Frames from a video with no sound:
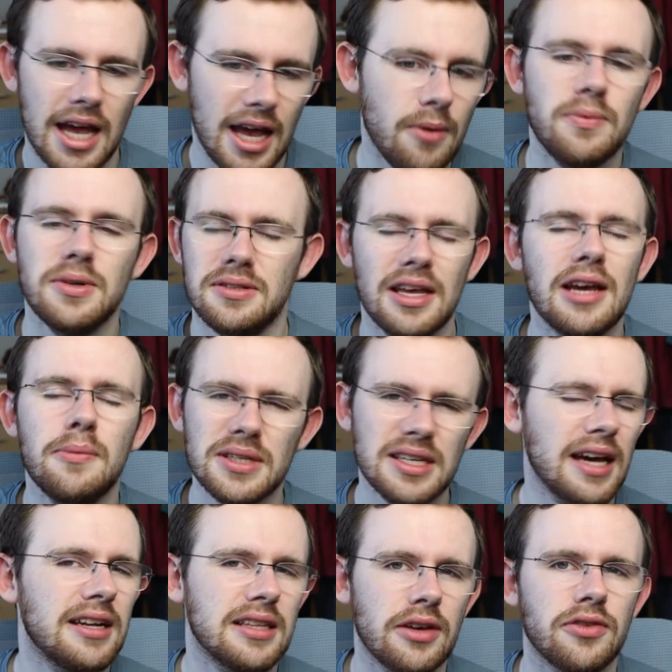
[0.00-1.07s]
It was
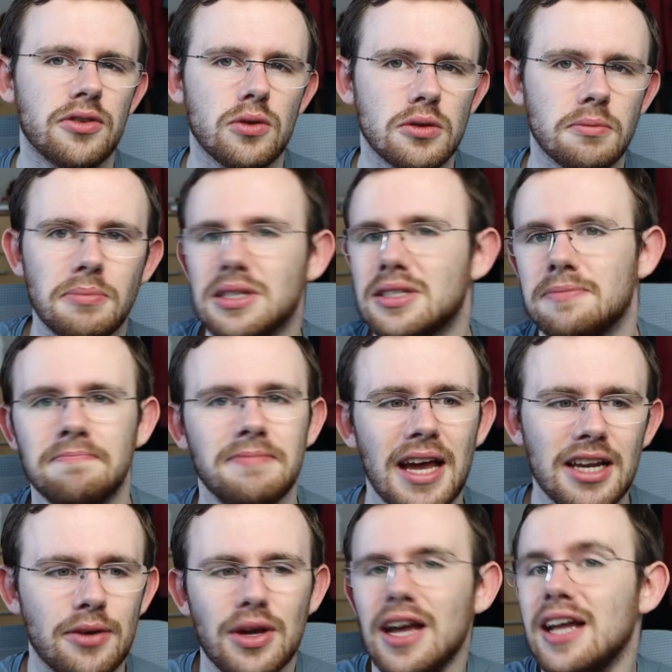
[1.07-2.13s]
kind of difficult, but
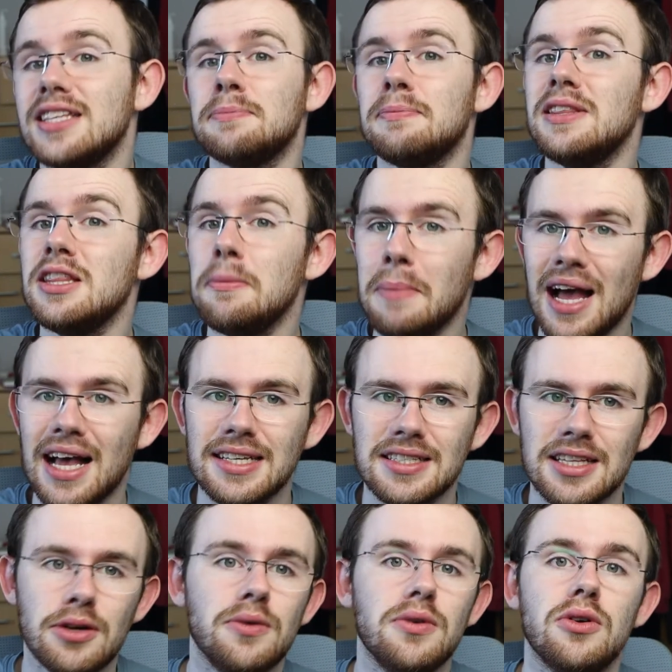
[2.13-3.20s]
anyway, it's been the
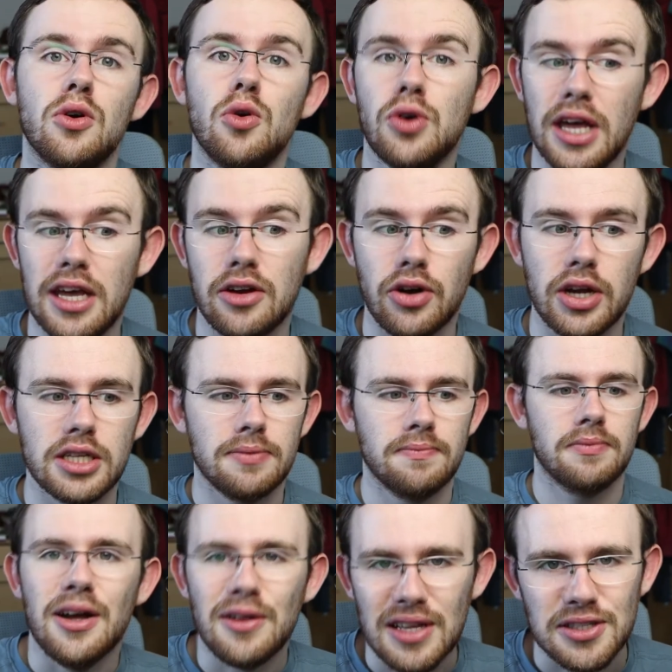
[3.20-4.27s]
past now, okay grade.
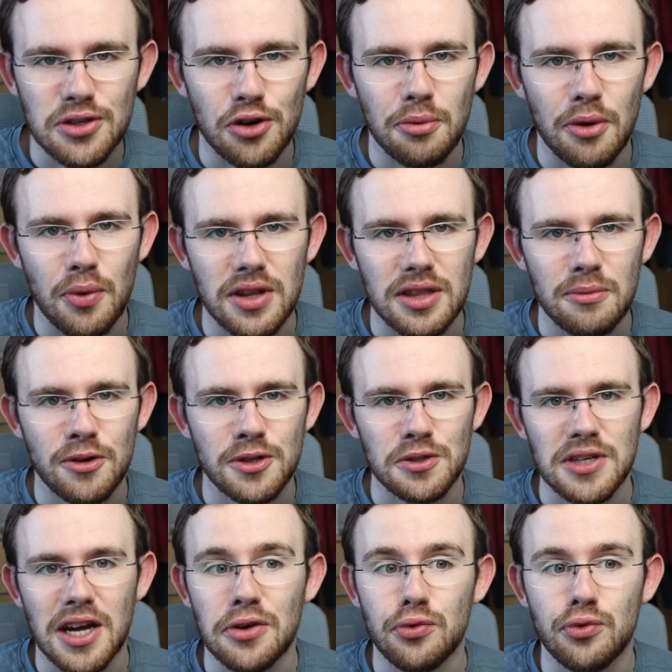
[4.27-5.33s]
Now let's talk about one of the
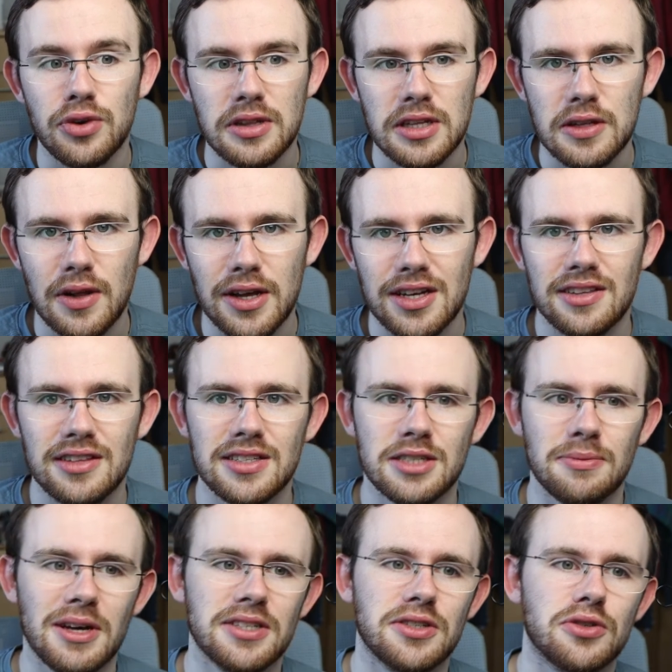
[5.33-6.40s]
modules I really liked in
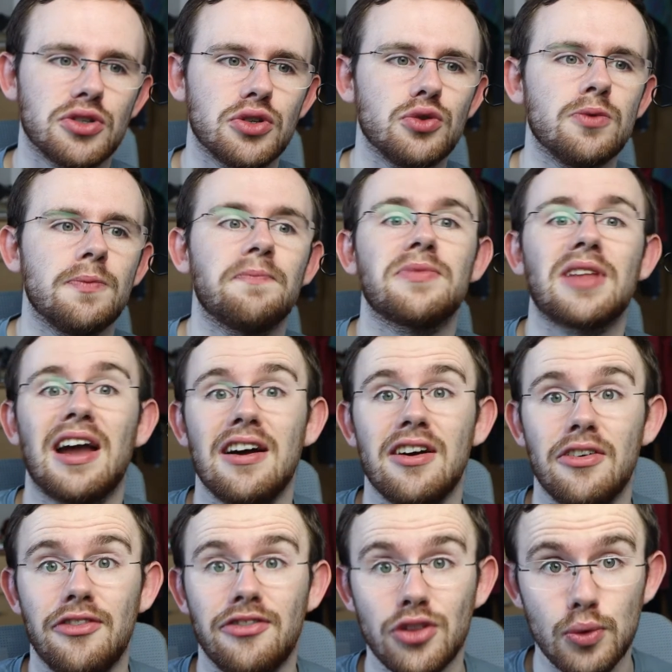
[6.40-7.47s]
semester two,
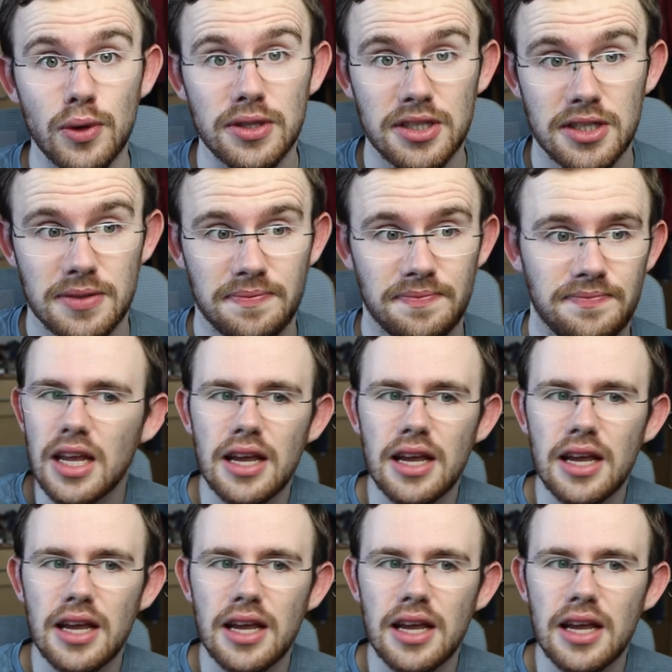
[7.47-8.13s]
fluids.